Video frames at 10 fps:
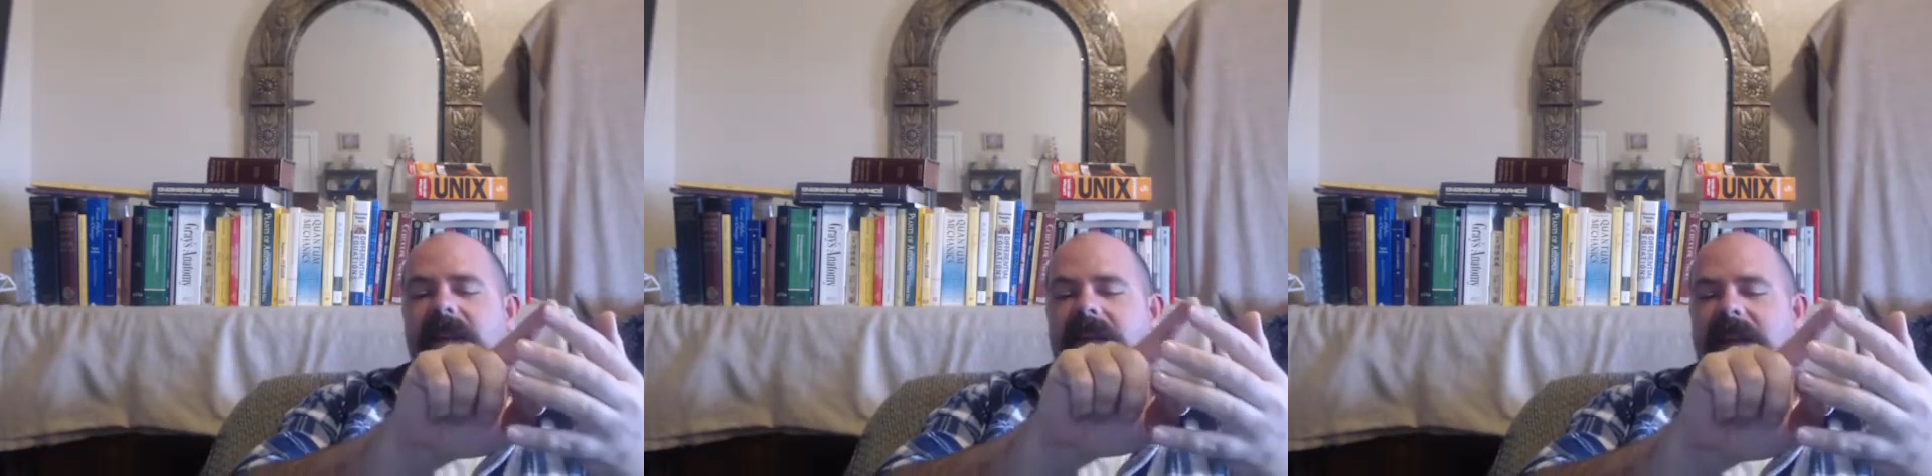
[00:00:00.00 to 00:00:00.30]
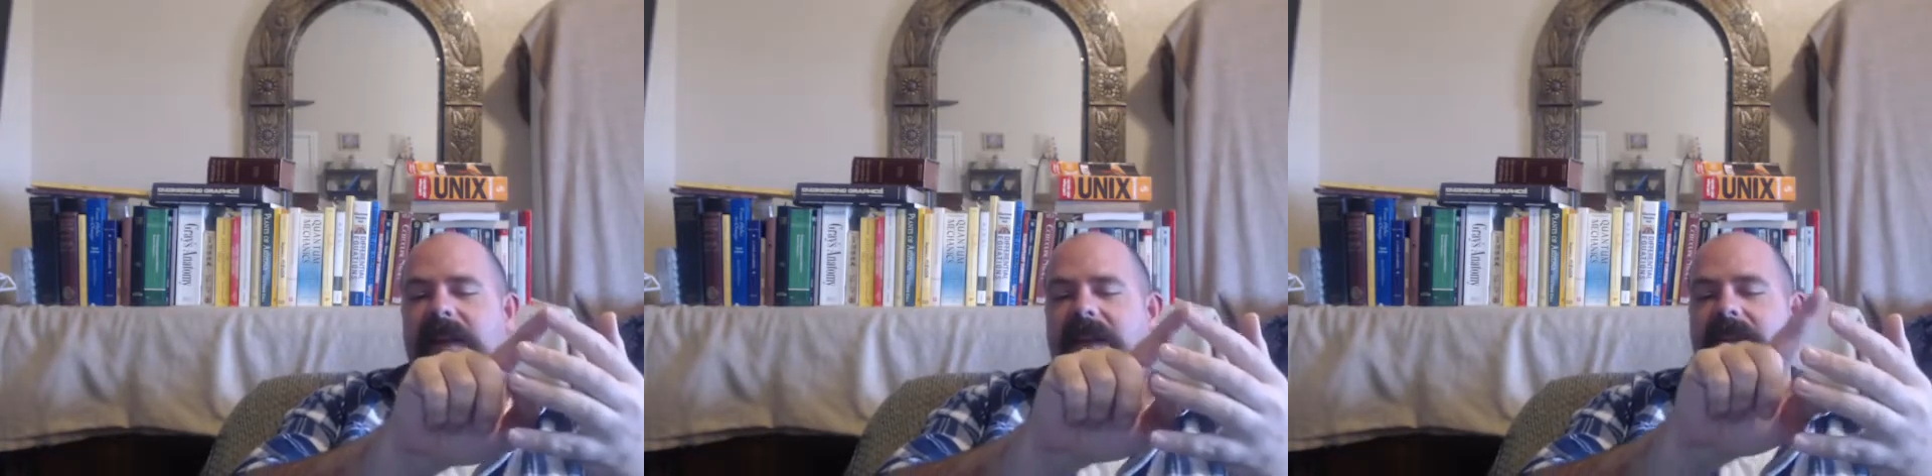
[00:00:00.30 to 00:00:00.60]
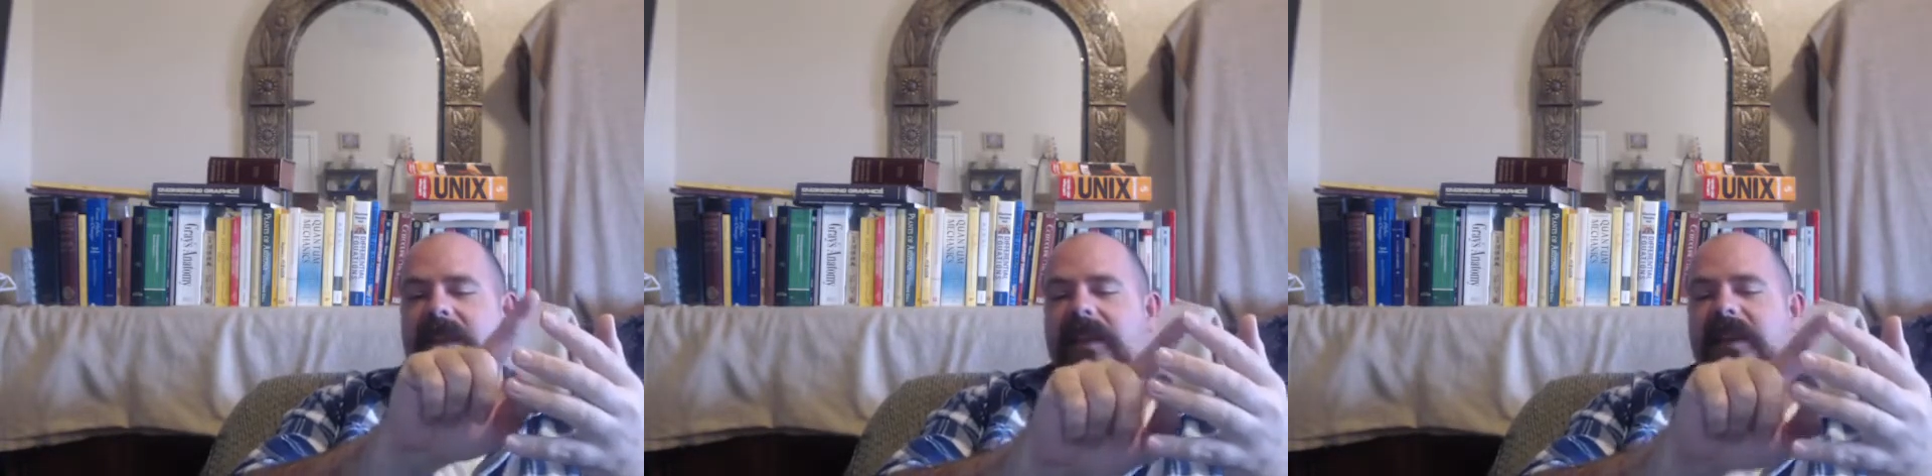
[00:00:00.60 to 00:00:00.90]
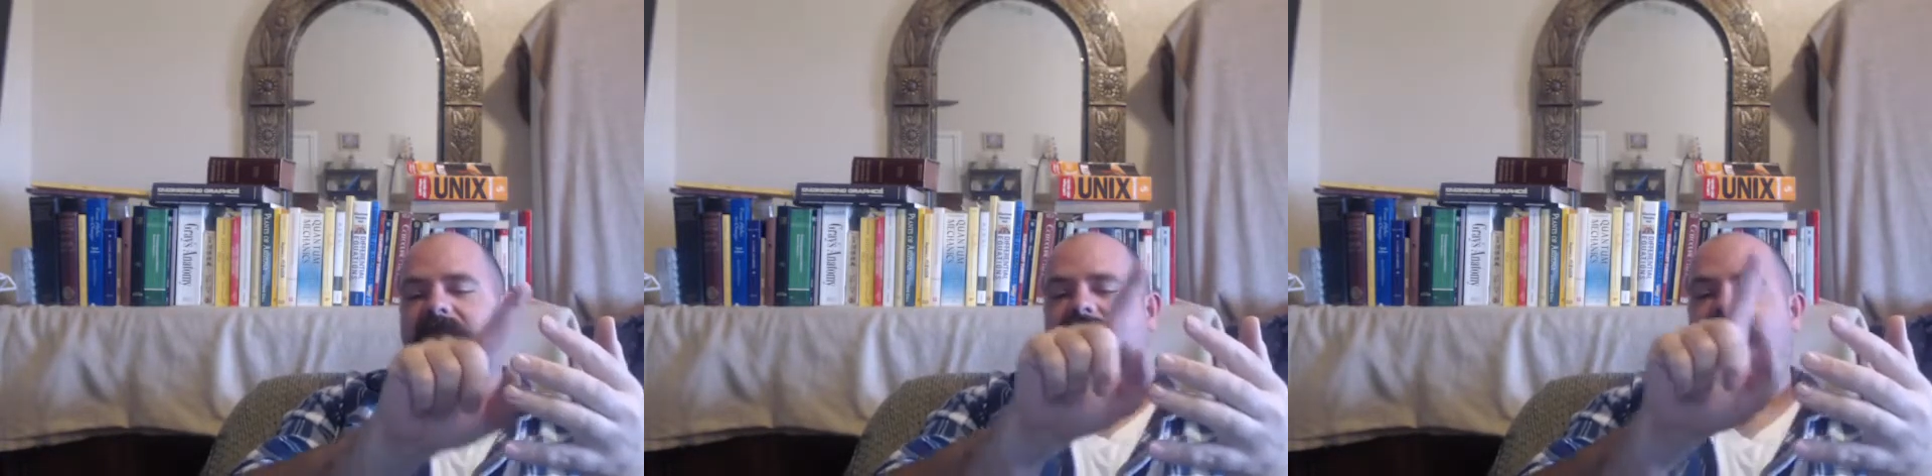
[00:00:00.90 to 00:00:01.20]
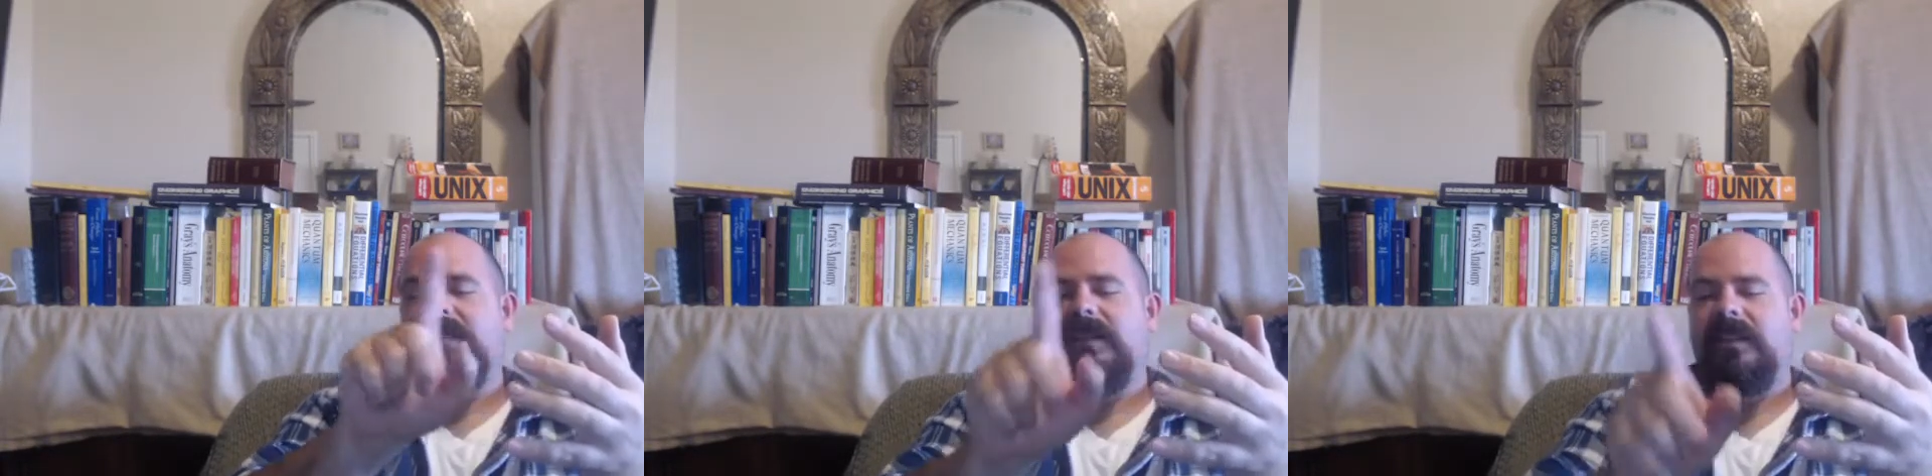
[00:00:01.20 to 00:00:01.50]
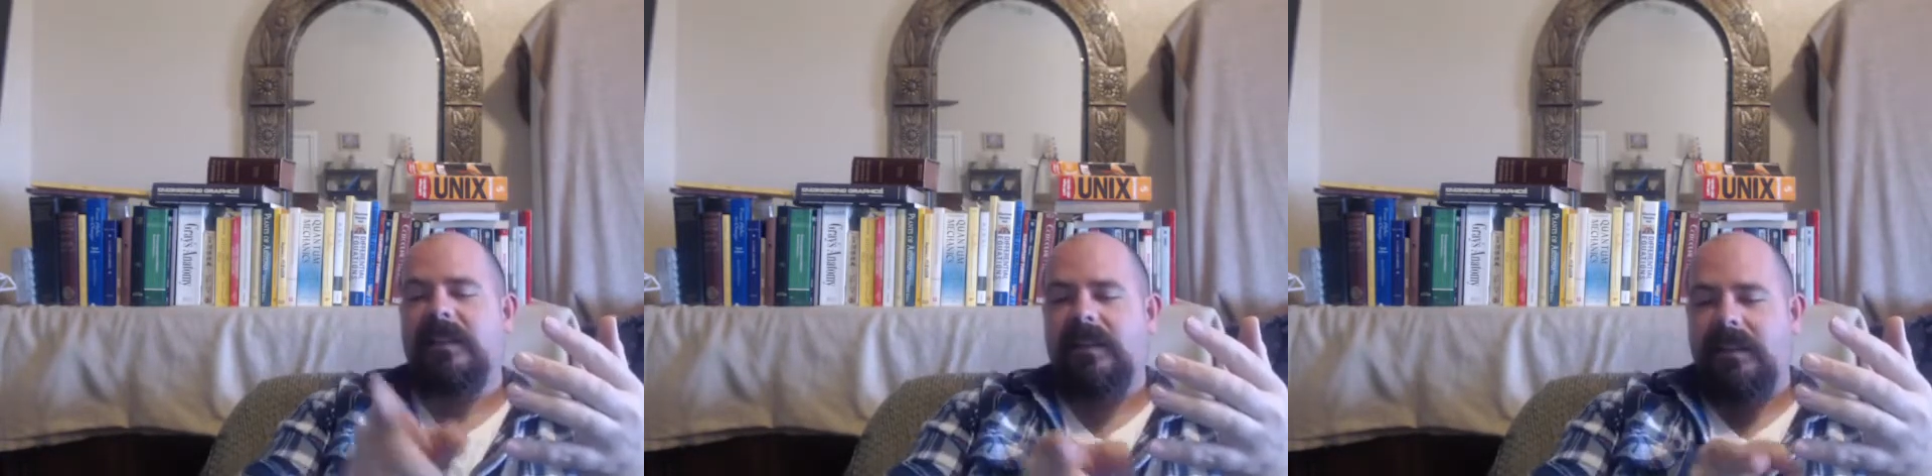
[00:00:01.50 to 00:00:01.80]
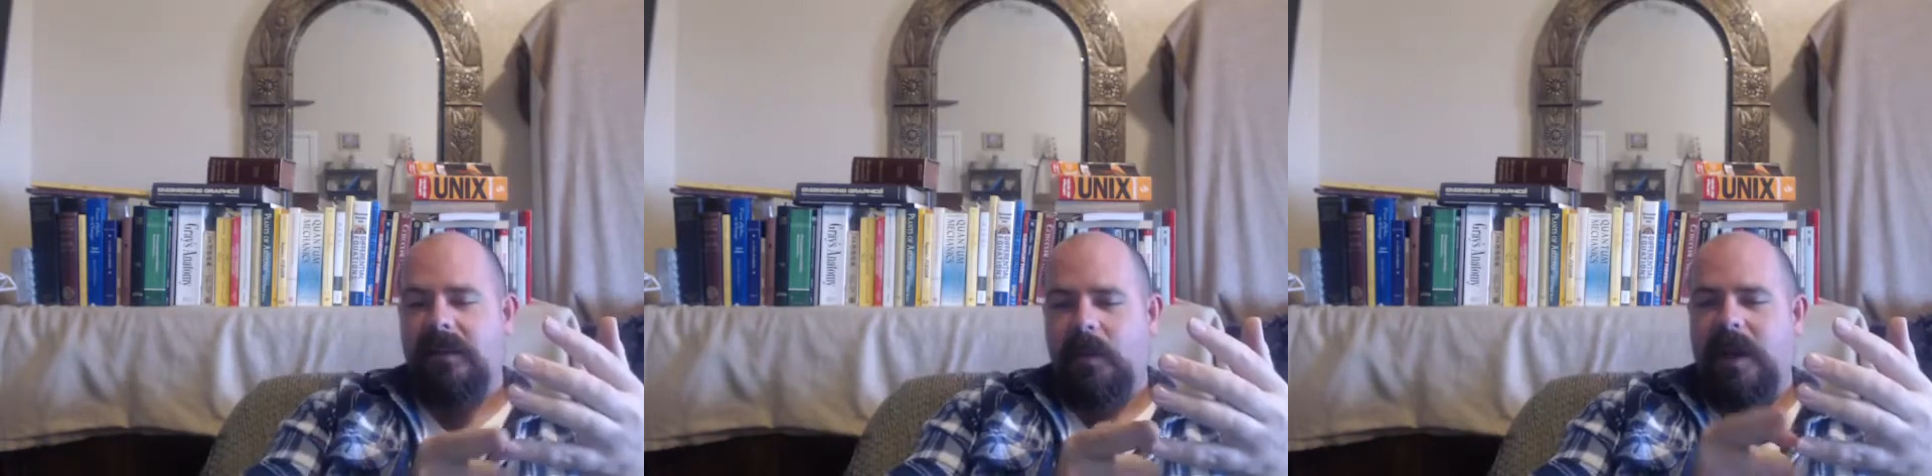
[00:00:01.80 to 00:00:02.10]
and then this
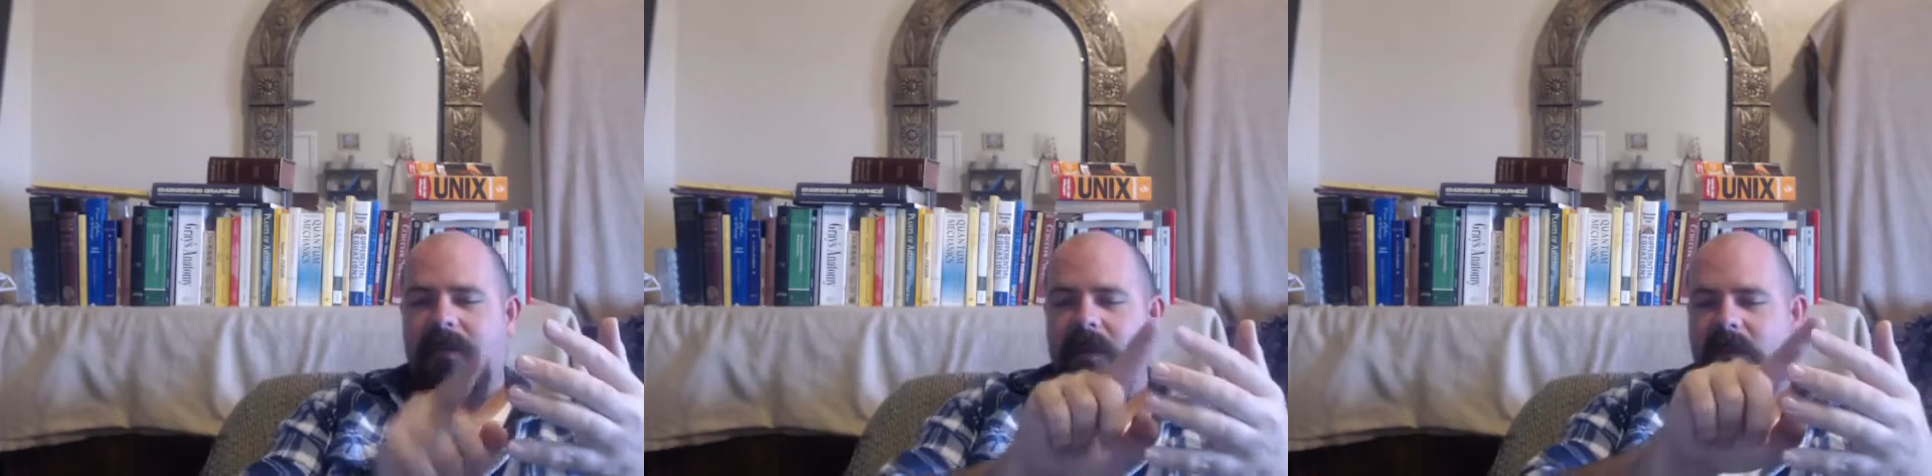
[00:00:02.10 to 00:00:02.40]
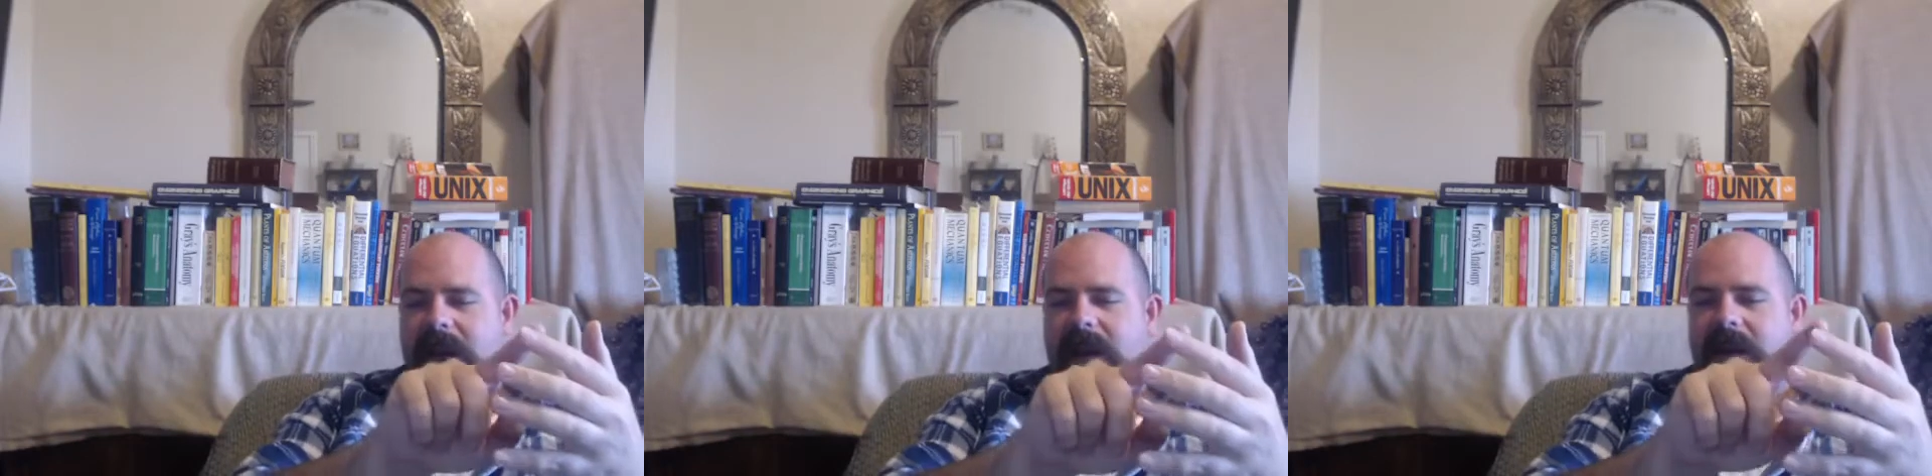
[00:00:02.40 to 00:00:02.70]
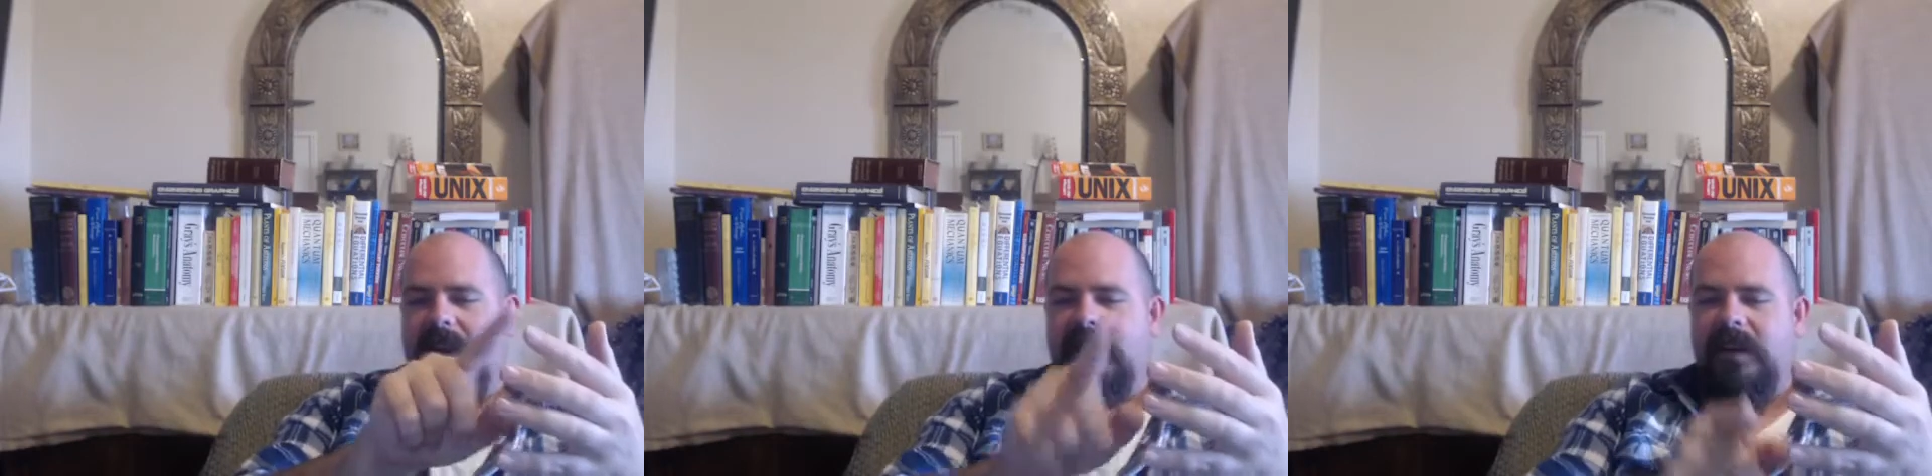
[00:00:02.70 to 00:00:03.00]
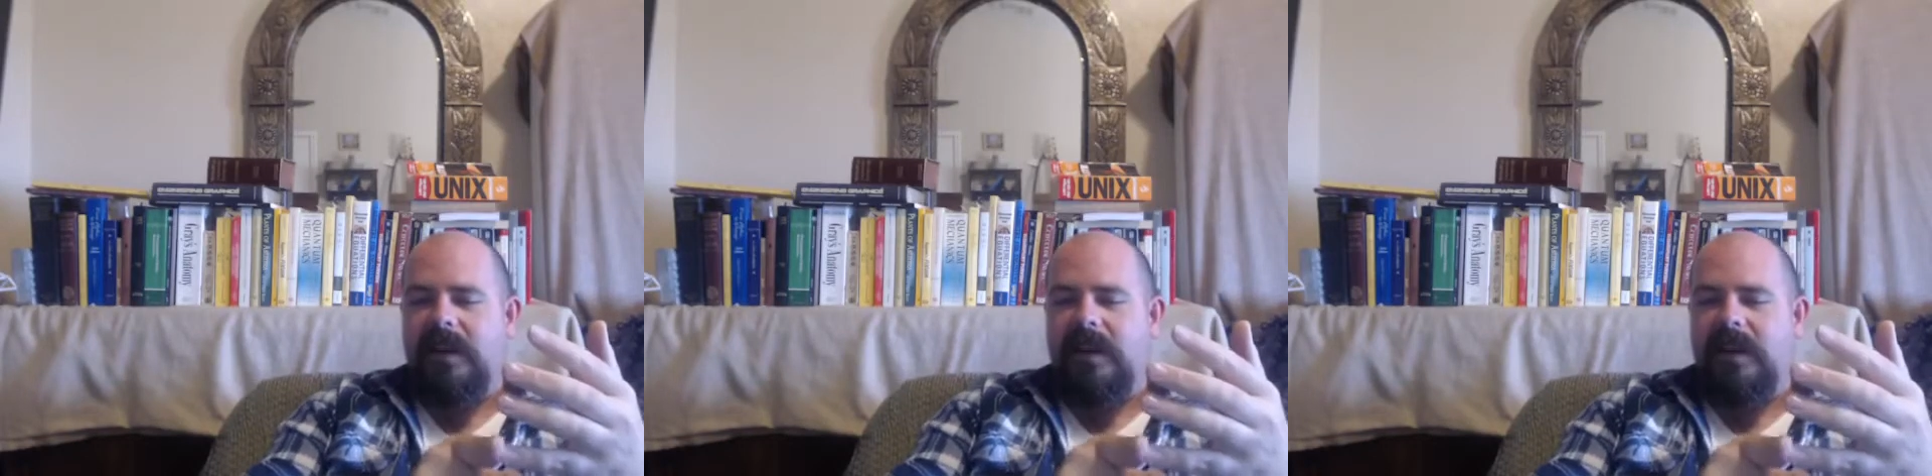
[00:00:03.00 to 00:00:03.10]
we have to recognize,